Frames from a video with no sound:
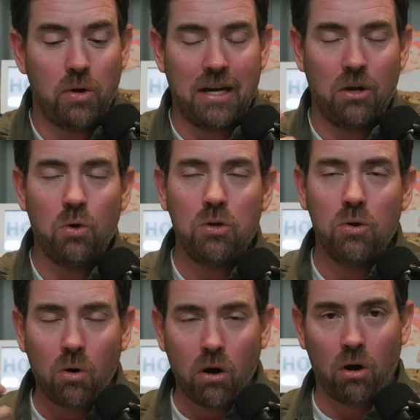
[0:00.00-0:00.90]
And who
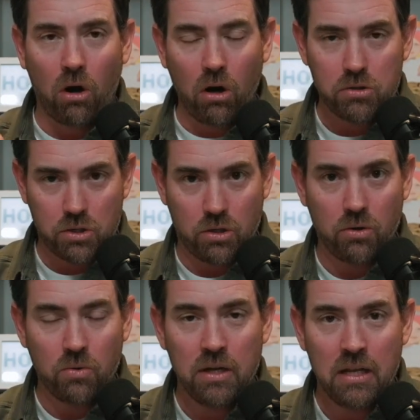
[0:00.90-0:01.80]
you are
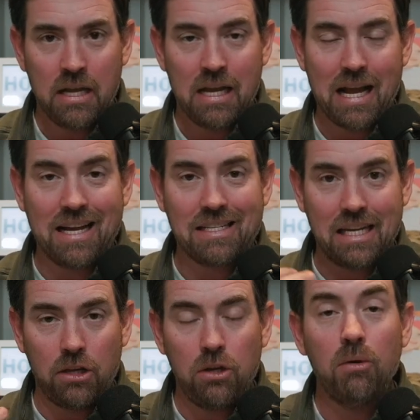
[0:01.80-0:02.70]
also as
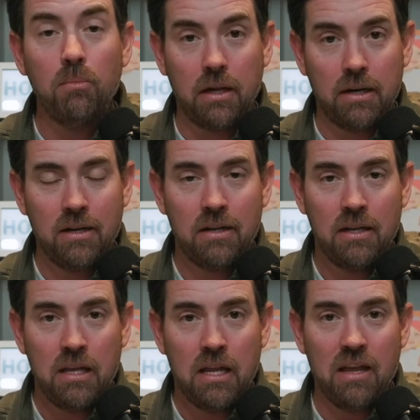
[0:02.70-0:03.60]
a human
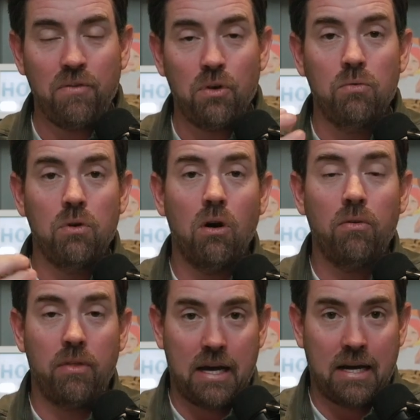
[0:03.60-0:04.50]
If you
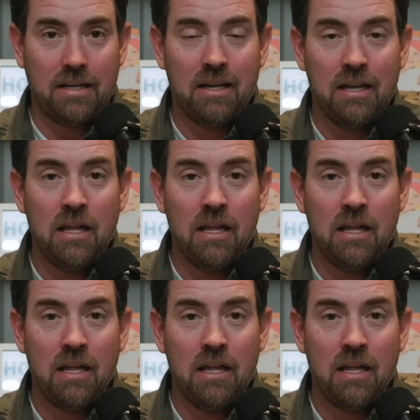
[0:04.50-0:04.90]
know that,